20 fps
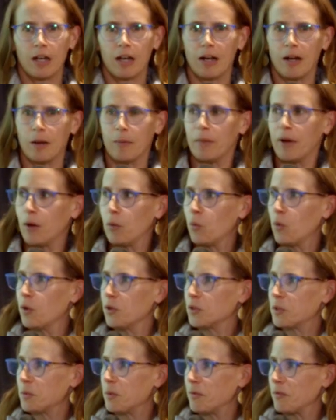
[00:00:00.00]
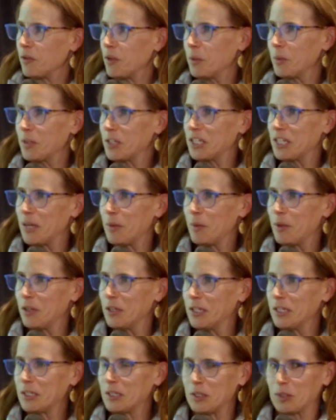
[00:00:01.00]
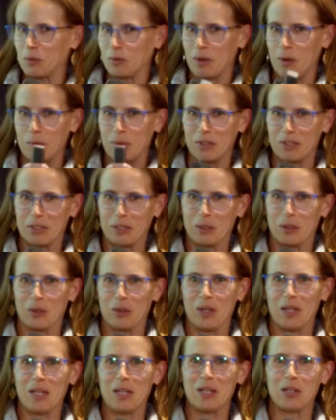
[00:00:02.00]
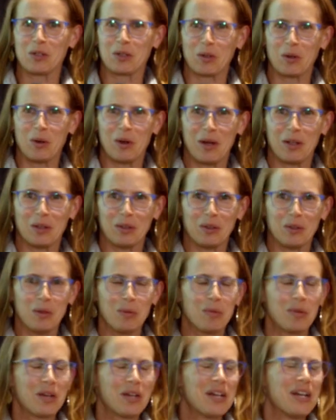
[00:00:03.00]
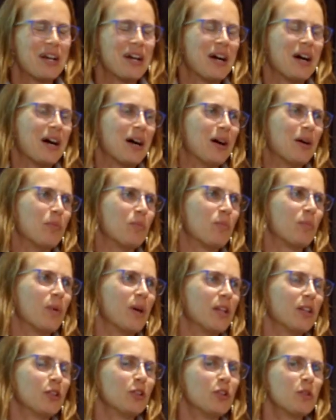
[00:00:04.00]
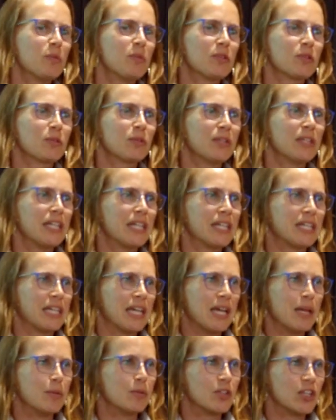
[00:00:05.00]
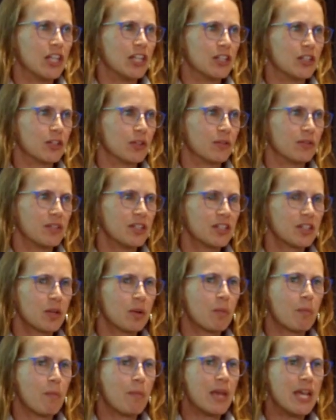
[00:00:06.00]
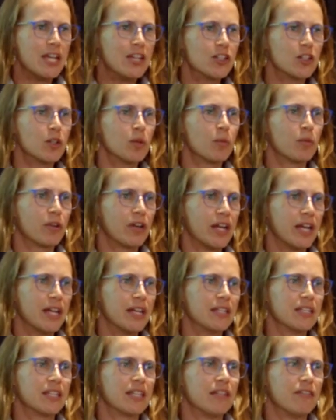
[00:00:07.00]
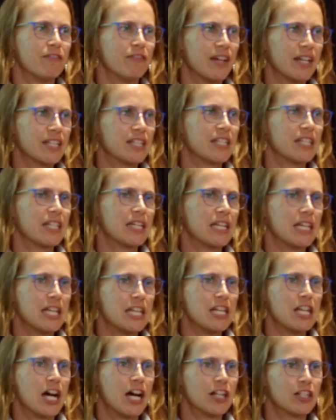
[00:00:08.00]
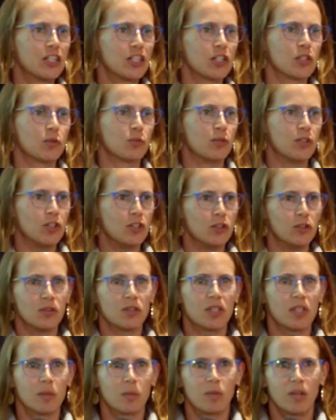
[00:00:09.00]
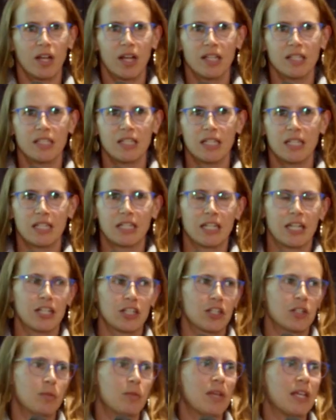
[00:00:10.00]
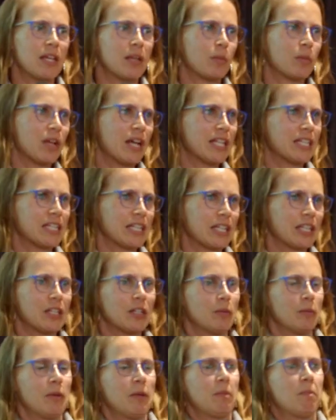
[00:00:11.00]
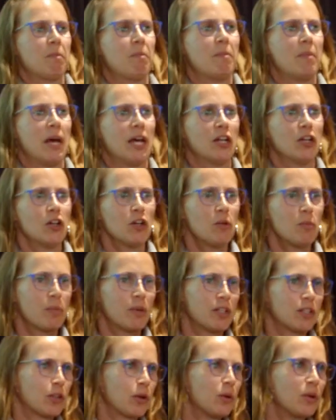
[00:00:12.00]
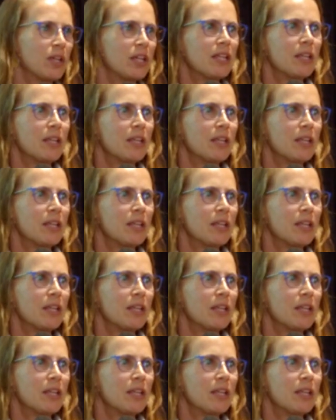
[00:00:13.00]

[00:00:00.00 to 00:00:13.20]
I won't spend very much time on this because Robert did a great intro on Loop. But Loop is really a game changer. These are major brands investing in not just reducing plastic, not just making plastic a little bit better, but totally